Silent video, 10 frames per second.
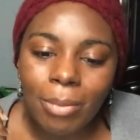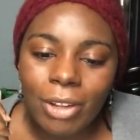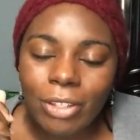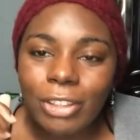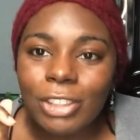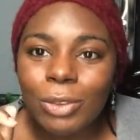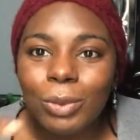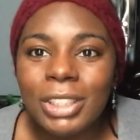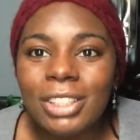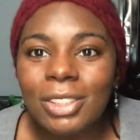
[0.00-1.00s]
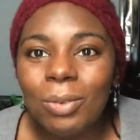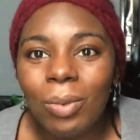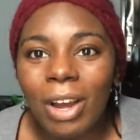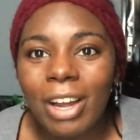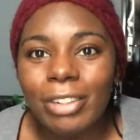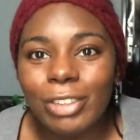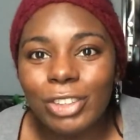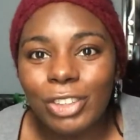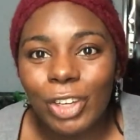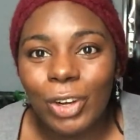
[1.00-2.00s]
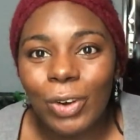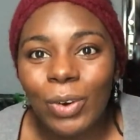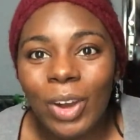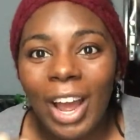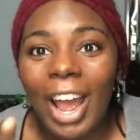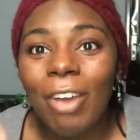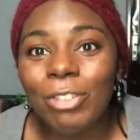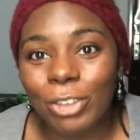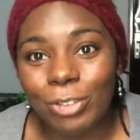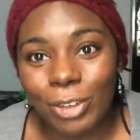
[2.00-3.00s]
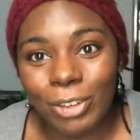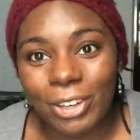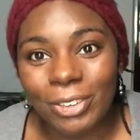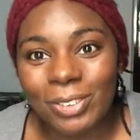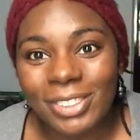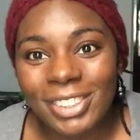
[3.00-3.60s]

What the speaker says: there's a reason why there's no after photo.